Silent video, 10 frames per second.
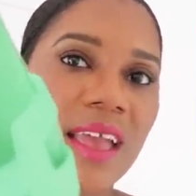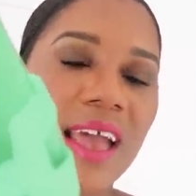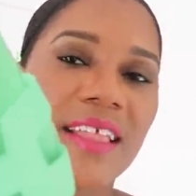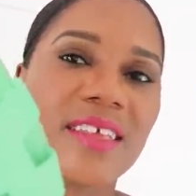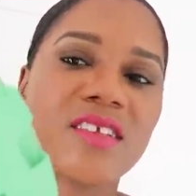
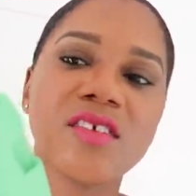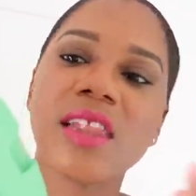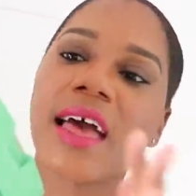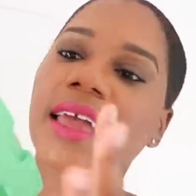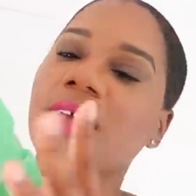And these are,
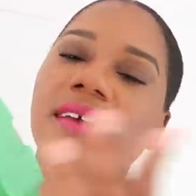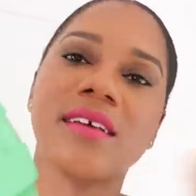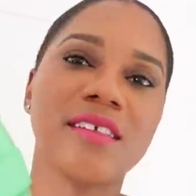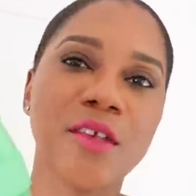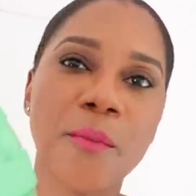like,
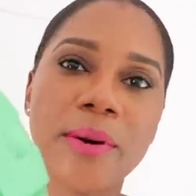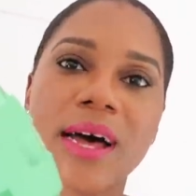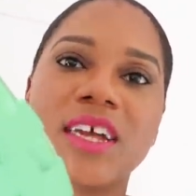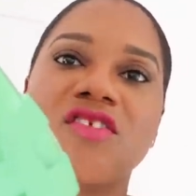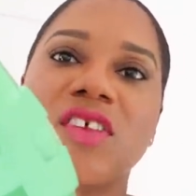so
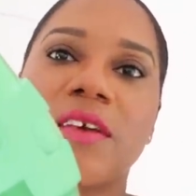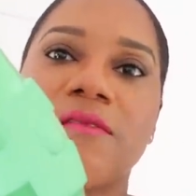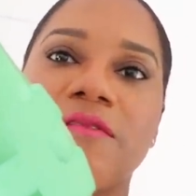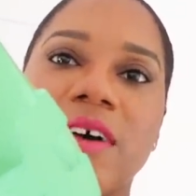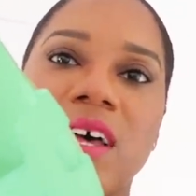punchy and
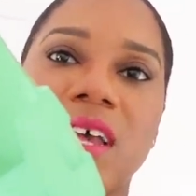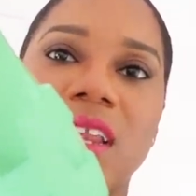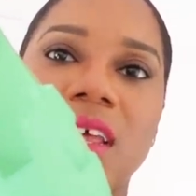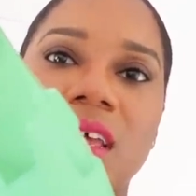fun.